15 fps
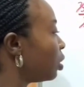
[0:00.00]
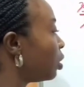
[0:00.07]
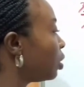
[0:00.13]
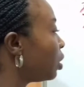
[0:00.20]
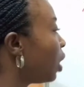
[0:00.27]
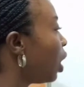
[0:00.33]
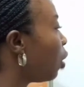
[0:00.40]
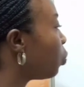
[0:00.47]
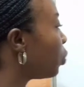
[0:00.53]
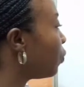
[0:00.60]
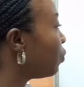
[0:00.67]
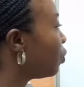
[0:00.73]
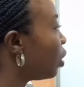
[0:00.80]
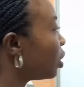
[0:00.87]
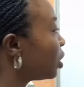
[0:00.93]
Now
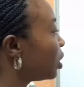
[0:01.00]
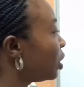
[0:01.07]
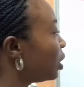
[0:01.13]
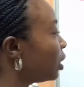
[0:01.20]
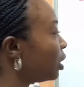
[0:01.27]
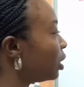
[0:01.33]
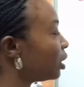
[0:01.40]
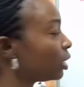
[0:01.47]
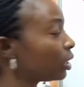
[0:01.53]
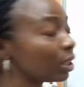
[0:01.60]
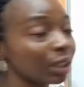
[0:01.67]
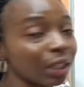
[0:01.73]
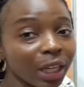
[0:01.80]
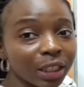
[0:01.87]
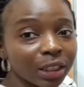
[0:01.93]
we've gotten this, the
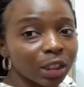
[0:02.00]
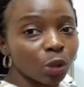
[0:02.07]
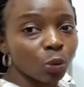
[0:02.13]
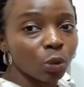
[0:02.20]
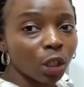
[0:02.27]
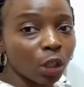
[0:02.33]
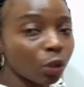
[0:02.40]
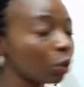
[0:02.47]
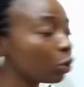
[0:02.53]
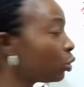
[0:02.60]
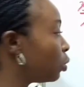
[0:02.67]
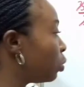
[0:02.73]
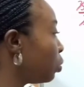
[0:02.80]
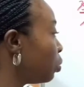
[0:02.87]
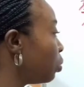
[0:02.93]
next thing we are going to
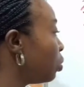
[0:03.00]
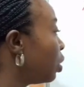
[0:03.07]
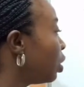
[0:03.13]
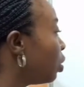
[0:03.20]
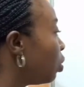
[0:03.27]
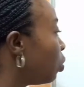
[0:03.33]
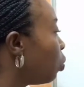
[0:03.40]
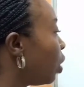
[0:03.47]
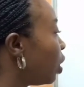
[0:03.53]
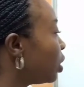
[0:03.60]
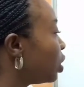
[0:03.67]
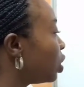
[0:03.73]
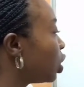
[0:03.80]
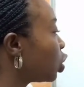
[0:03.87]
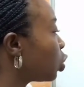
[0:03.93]
do, what
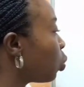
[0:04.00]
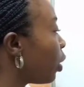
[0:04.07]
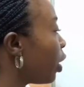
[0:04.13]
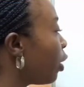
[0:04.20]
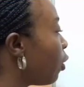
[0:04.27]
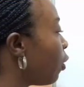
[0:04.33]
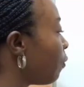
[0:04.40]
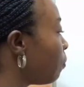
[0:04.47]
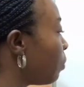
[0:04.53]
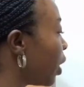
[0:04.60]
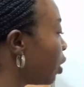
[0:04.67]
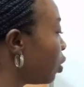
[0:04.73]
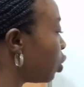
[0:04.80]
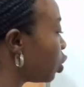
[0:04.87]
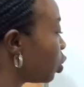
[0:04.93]
is the square of
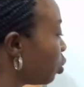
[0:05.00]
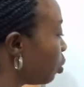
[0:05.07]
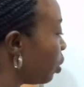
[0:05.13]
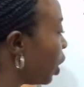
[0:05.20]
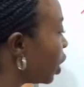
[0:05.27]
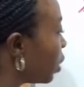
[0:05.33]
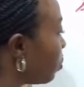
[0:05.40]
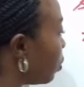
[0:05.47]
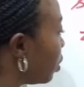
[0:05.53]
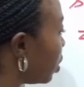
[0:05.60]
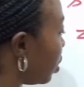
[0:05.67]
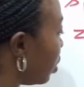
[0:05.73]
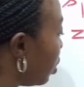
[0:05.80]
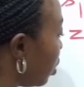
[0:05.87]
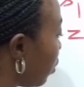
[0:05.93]
minus 2? Let's put it
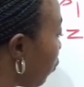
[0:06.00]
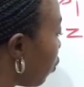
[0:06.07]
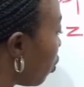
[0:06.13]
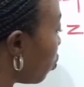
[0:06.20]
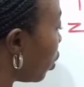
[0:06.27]
in this form.